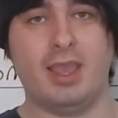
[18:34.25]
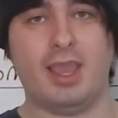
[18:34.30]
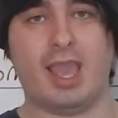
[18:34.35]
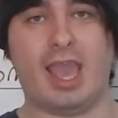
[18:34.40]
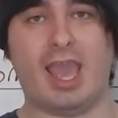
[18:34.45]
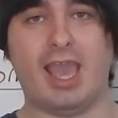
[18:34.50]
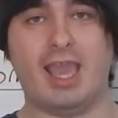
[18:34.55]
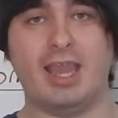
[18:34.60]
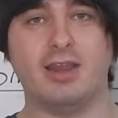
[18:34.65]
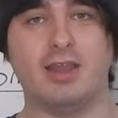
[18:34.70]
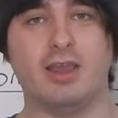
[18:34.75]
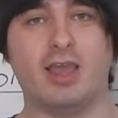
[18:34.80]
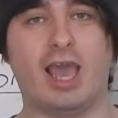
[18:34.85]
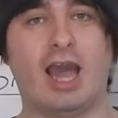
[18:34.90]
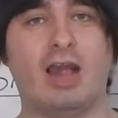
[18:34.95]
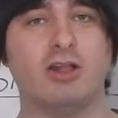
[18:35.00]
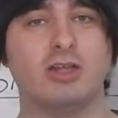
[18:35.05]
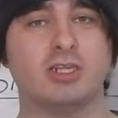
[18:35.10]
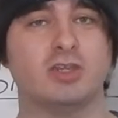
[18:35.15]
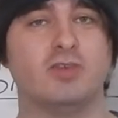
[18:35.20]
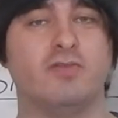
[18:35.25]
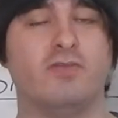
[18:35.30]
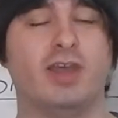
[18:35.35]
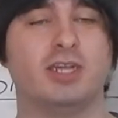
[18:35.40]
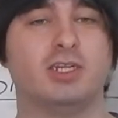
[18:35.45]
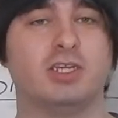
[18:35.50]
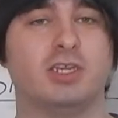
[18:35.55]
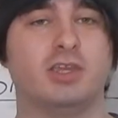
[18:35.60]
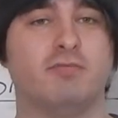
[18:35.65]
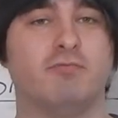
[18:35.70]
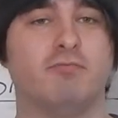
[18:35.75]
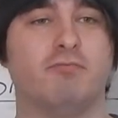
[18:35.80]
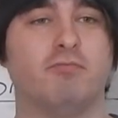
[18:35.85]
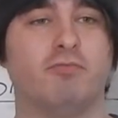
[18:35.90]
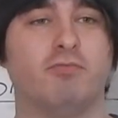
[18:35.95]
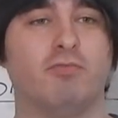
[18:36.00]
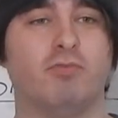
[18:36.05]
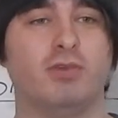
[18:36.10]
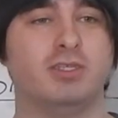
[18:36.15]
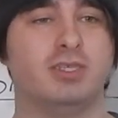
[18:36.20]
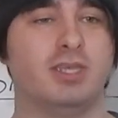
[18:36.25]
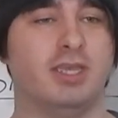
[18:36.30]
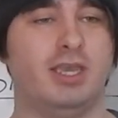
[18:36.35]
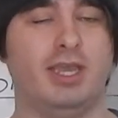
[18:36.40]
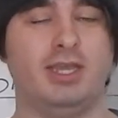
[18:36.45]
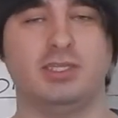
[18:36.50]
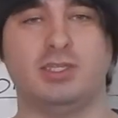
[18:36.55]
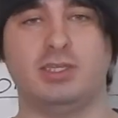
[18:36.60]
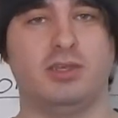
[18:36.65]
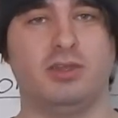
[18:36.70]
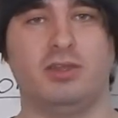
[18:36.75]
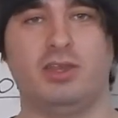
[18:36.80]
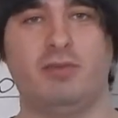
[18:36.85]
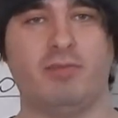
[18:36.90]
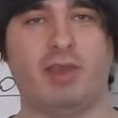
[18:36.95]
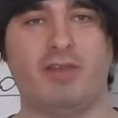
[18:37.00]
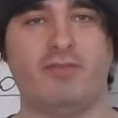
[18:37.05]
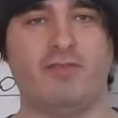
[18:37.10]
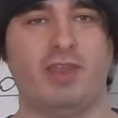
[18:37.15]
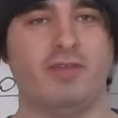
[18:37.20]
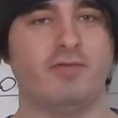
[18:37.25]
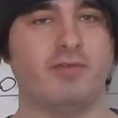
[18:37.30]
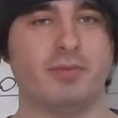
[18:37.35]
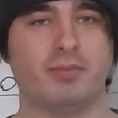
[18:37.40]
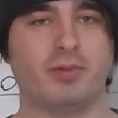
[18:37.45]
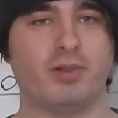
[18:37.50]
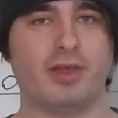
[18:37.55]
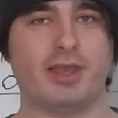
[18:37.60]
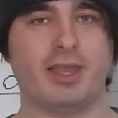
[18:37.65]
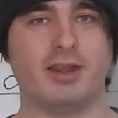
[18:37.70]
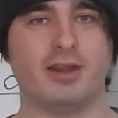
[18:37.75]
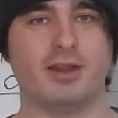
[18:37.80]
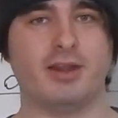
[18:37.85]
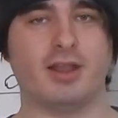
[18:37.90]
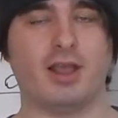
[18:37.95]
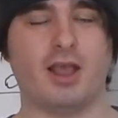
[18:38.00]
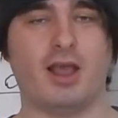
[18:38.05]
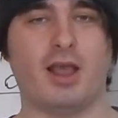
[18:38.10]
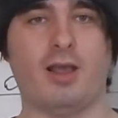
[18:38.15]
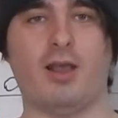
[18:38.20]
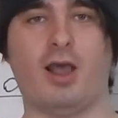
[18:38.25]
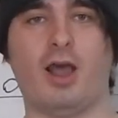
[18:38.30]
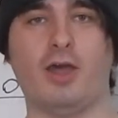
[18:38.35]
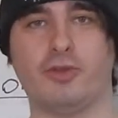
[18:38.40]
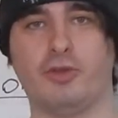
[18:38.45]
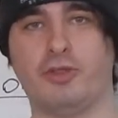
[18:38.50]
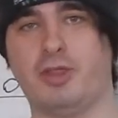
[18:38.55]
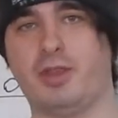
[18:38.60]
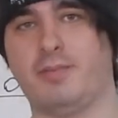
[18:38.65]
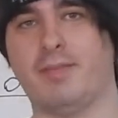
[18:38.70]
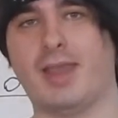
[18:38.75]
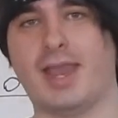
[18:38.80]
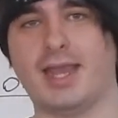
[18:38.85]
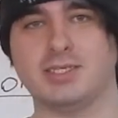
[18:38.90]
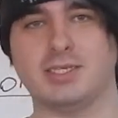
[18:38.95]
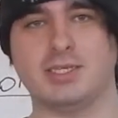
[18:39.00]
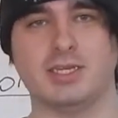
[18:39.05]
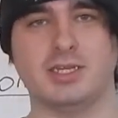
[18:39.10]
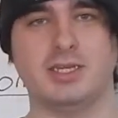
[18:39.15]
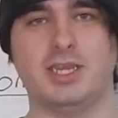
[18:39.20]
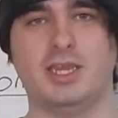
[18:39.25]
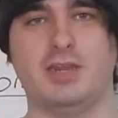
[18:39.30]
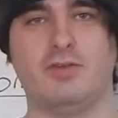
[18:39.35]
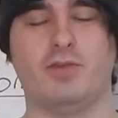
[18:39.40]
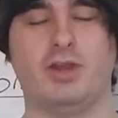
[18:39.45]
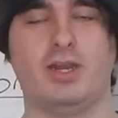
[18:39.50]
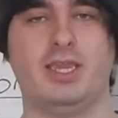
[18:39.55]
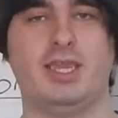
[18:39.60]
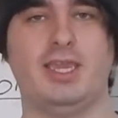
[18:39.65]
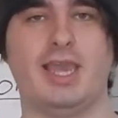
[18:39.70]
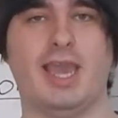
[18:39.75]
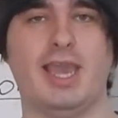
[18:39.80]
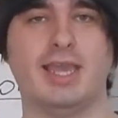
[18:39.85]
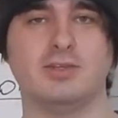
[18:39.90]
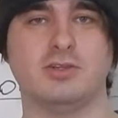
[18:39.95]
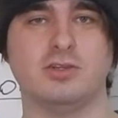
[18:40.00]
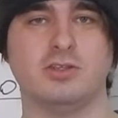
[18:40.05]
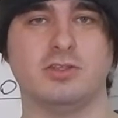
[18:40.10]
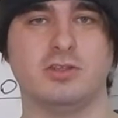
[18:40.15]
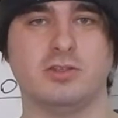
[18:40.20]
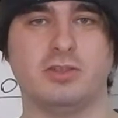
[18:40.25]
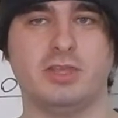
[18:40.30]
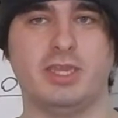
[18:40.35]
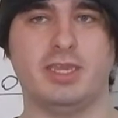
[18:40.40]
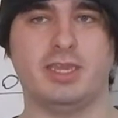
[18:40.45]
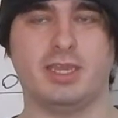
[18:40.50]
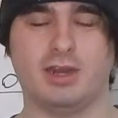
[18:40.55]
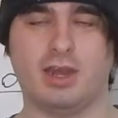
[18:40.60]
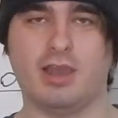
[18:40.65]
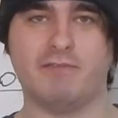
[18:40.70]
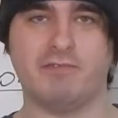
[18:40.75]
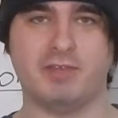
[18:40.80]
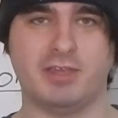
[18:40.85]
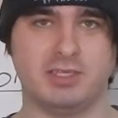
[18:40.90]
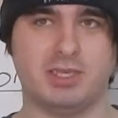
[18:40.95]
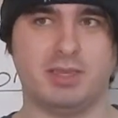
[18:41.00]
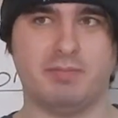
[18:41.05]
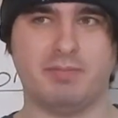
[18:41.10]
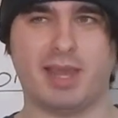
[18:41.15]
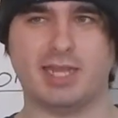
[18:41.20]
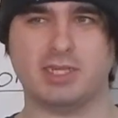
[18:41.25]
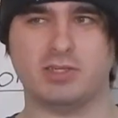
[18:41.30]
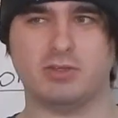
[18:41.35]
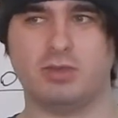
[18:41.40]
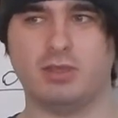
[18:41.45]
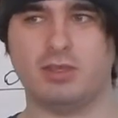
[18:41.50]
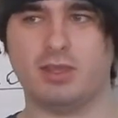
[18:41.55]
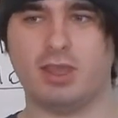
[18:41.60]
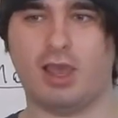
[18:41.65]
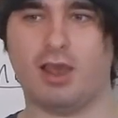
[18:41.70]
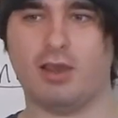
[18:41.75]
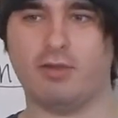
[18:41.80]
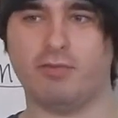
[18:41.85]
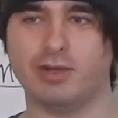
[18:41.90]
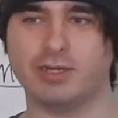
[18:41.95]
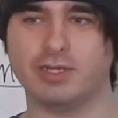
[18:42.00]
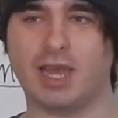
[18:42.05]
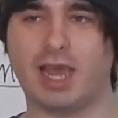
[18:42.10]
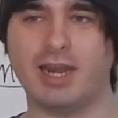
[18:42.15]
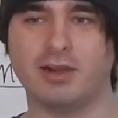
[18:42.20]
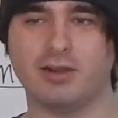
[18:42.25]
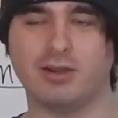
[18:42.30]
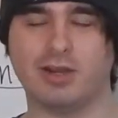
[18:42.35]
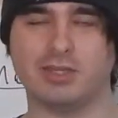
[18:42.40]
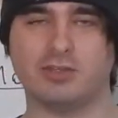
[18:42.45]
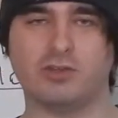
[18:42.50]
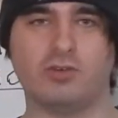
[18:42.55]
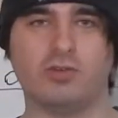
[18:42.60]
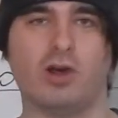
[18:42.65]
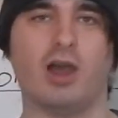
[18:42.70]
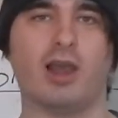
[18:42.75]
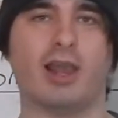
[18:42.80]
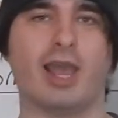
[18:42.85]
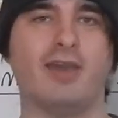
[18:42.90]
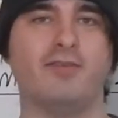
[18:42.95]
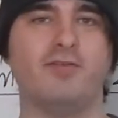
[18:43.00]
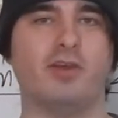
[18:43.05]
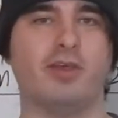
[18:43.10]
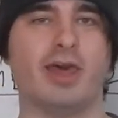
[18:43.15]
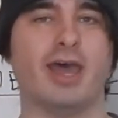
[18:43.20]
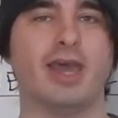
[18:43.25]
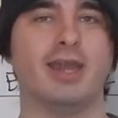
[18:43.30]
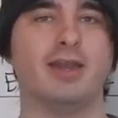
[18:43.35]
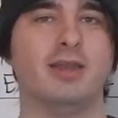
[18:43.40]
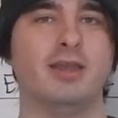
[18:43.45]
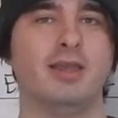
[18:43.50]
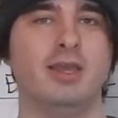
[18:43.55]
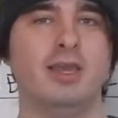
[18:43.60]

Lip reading: And Alex Ovechkin was instantly my favorite player, other than Matt Sundin, when he entered the league, and obviously Matt retired not too long after that.